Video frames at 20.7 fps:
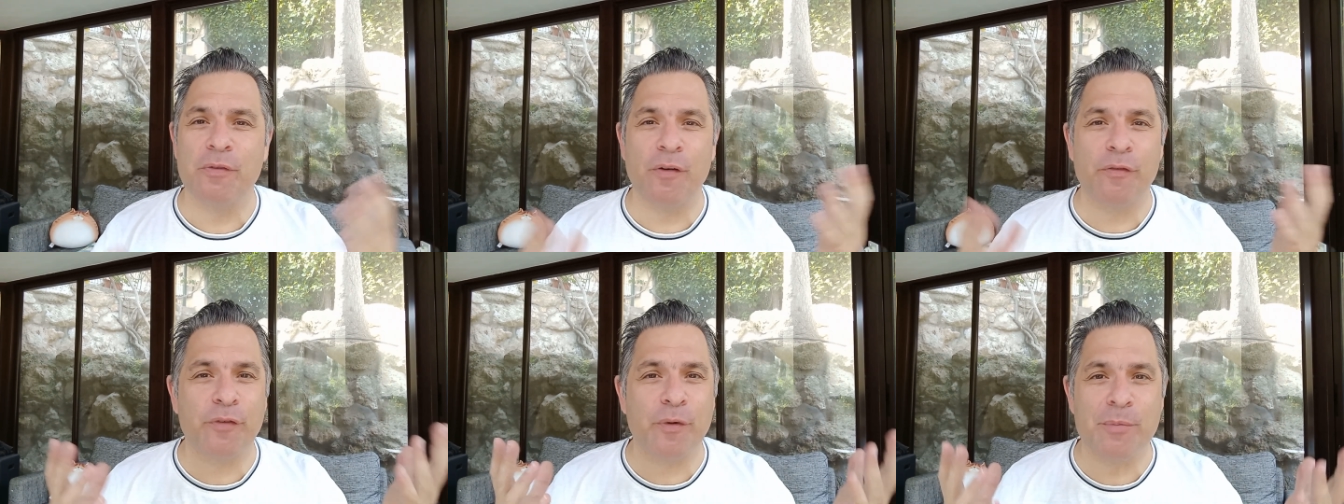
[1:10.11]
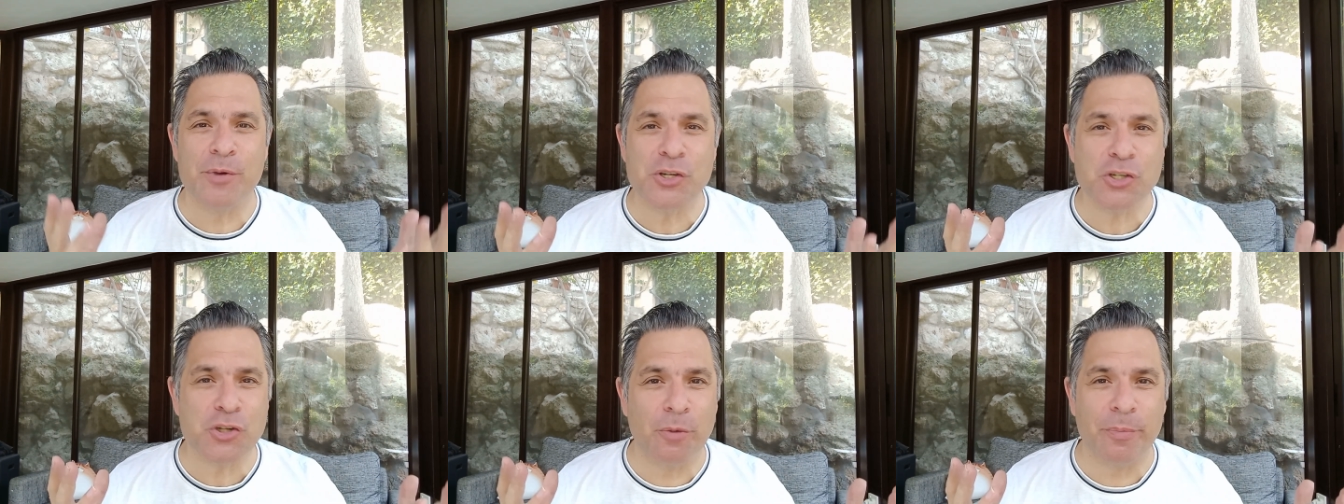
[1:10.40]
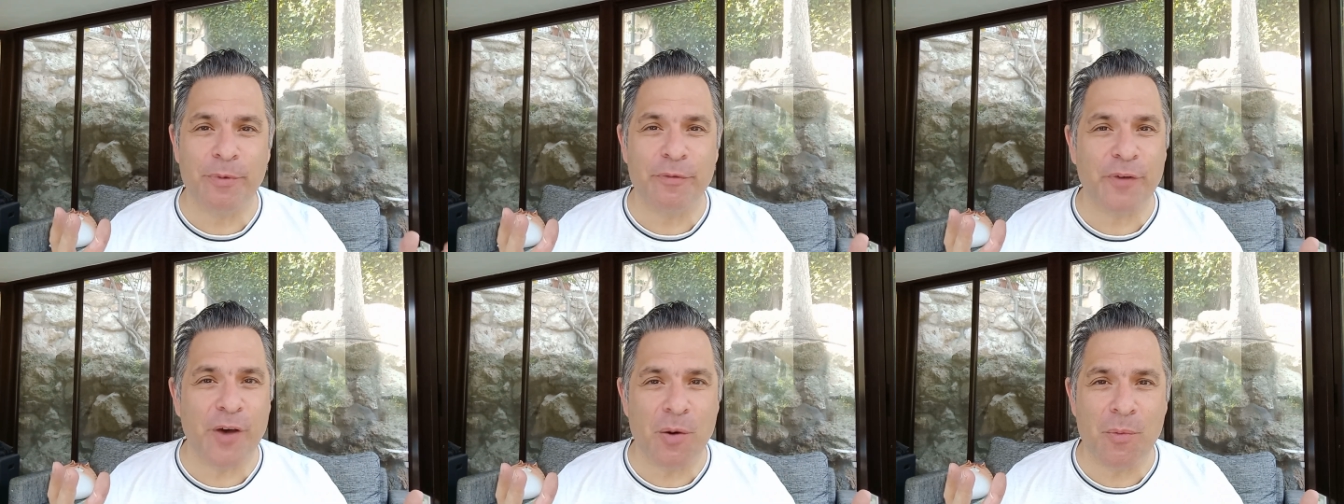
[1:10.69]
from a
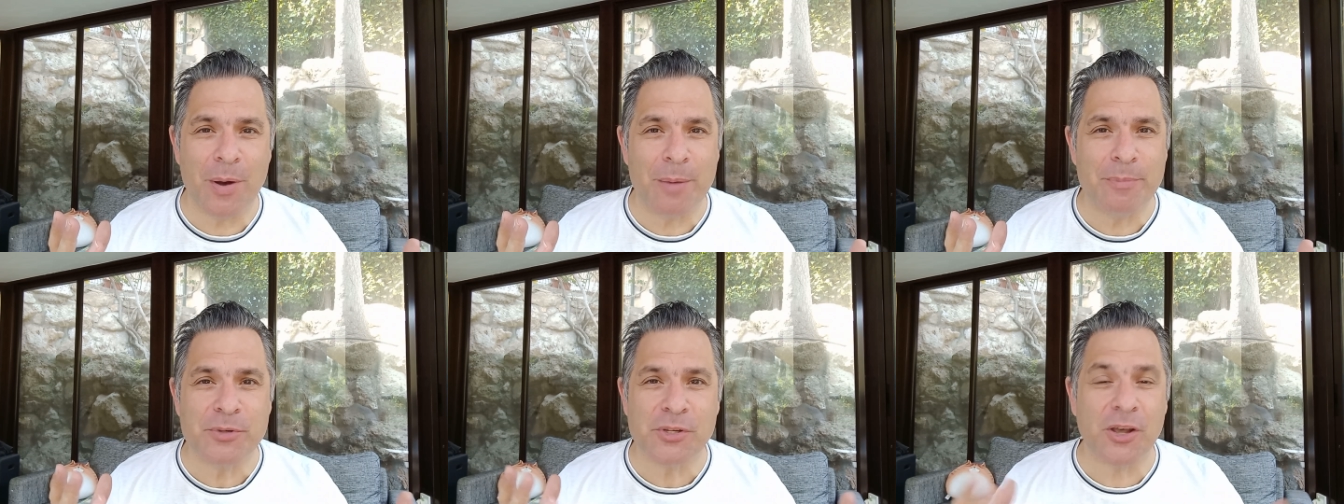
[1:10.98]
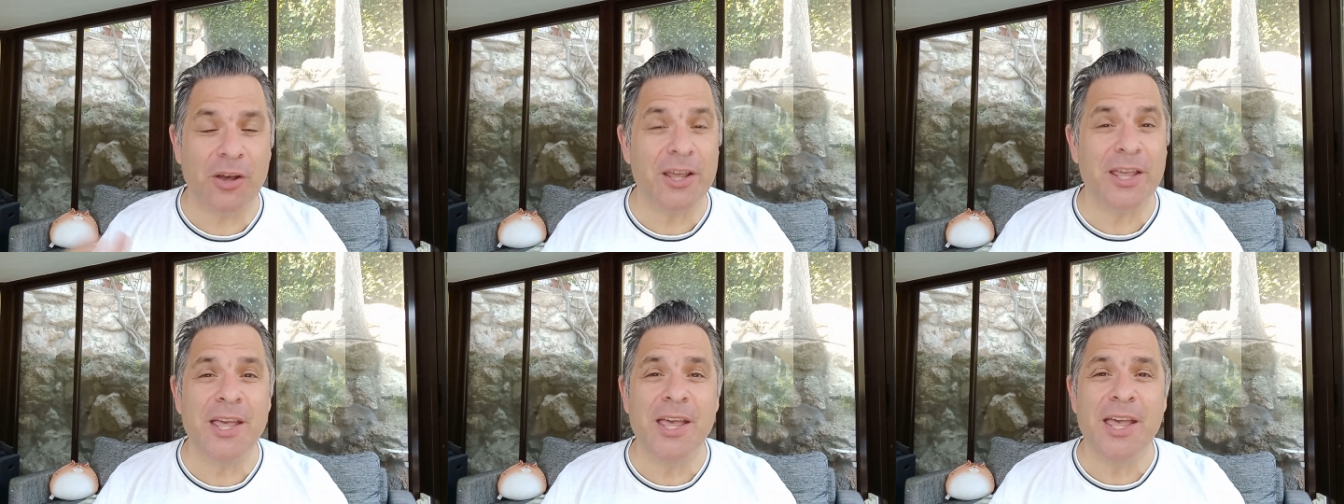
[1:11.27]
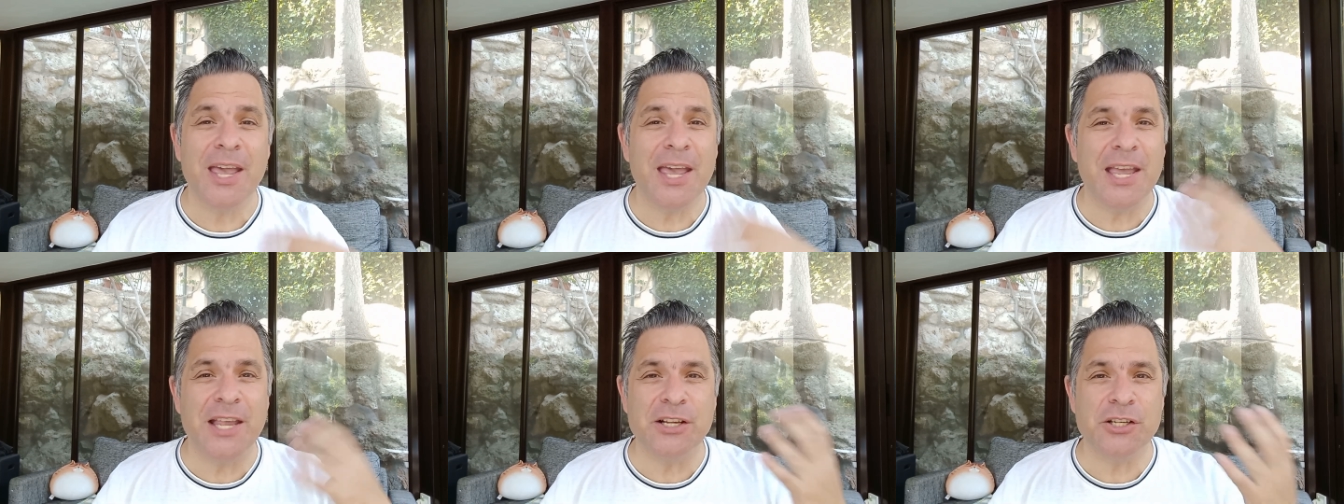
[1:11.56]
Shopify website
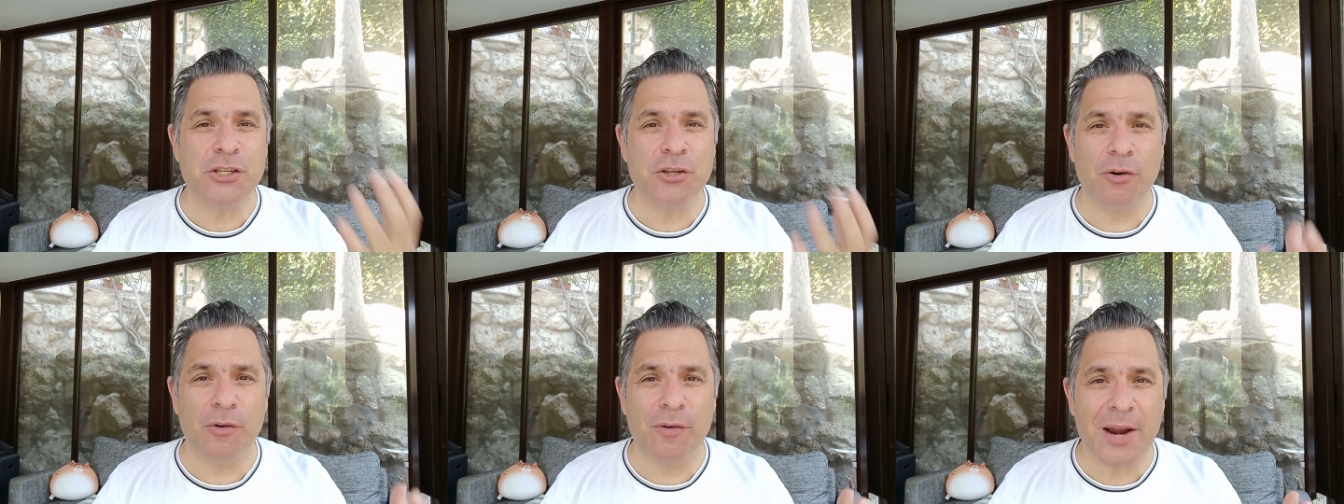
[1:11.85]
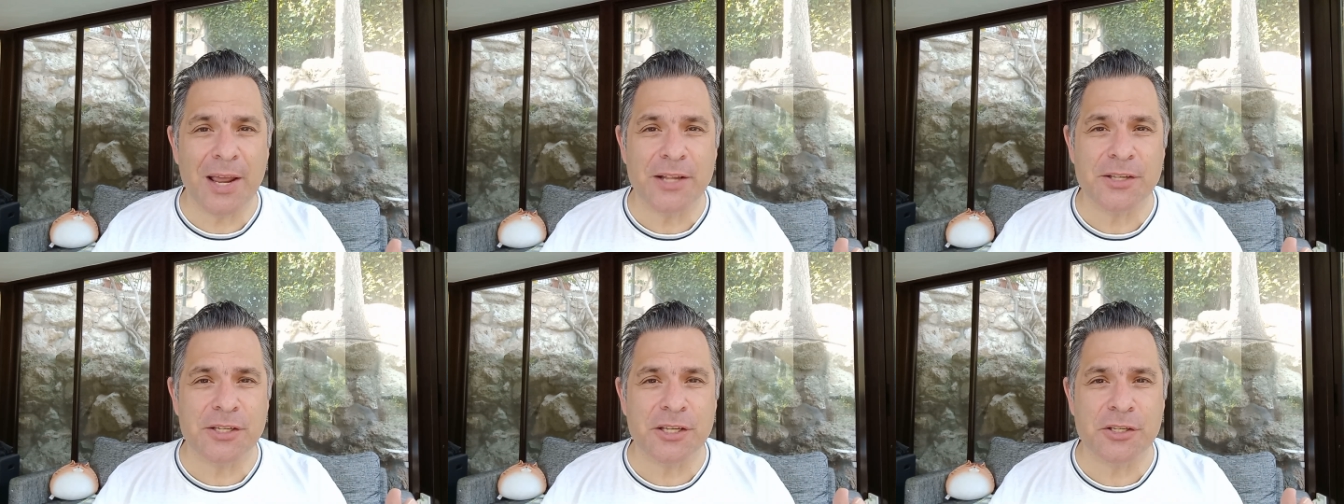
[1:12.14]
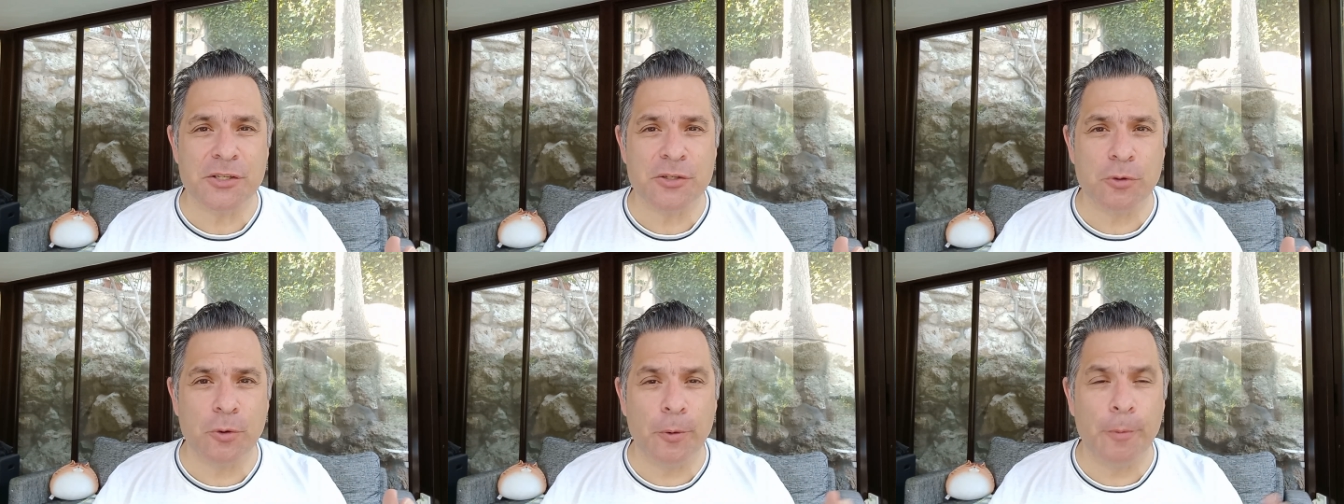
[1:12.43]
into your Etsy
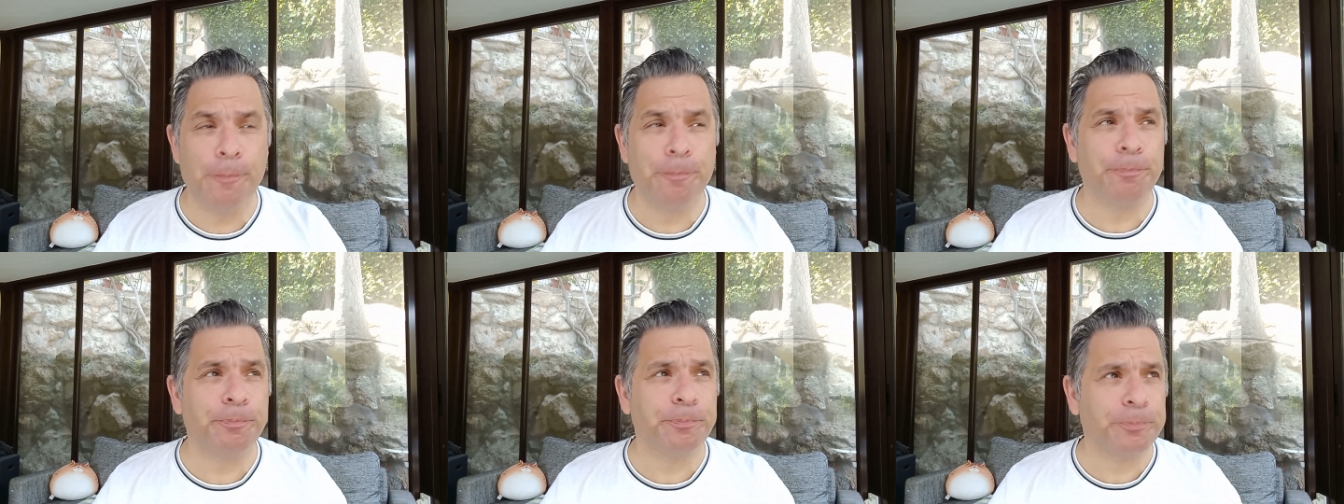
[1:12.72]
store